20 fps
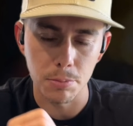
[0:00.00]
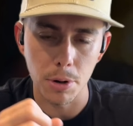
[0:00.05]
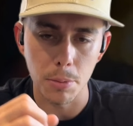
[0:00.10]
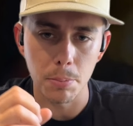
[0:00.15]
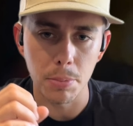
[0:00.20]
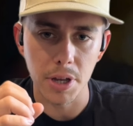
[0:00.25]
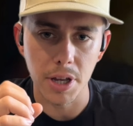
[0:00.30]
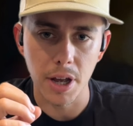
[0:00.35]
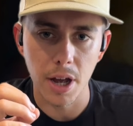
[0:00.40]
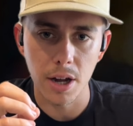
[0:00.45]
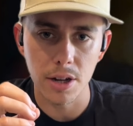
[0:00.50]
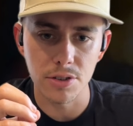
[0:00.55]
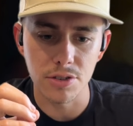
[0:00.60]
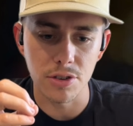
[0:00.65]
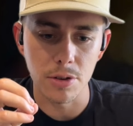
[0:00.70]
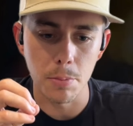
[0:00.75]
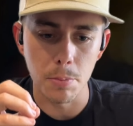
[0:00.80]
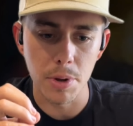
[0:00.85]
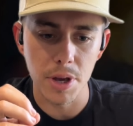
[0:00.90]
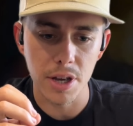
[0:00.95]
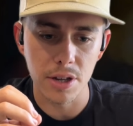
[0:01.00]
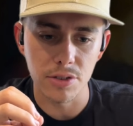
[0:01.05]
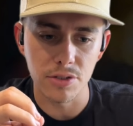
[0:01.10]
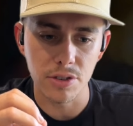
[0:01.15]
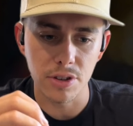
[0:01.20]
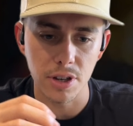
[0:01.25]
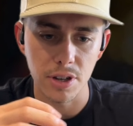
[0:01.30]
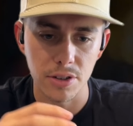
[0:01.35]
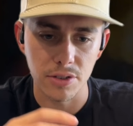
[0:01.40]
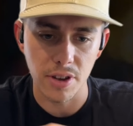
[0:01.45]
but because the beads
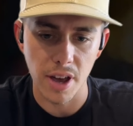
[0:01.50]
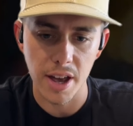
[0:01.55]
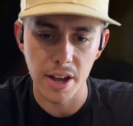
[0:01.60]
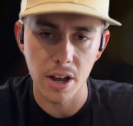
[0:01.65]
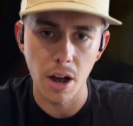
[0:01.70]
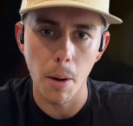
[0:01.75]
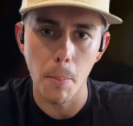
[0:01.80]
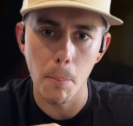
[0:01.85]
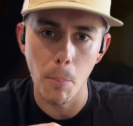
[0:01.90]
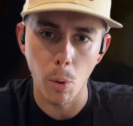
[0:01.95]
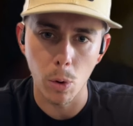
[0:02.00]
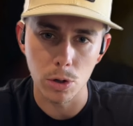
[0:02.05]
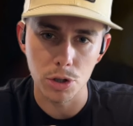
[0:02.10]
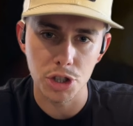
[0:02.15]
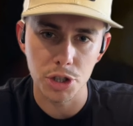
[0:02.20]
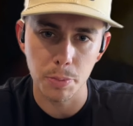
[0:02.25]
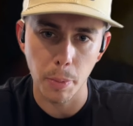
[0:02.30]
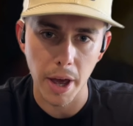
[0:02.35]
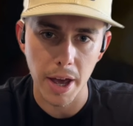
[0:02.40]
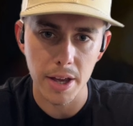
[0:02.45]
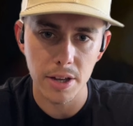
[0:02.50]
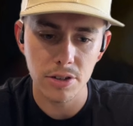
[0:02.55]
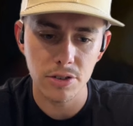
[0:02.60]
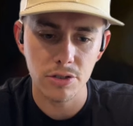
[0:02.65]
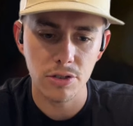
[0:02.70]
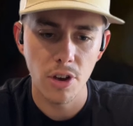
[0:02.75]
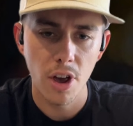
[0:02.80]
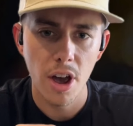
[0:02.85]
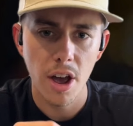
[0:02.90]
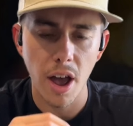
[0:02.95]
can take up more space,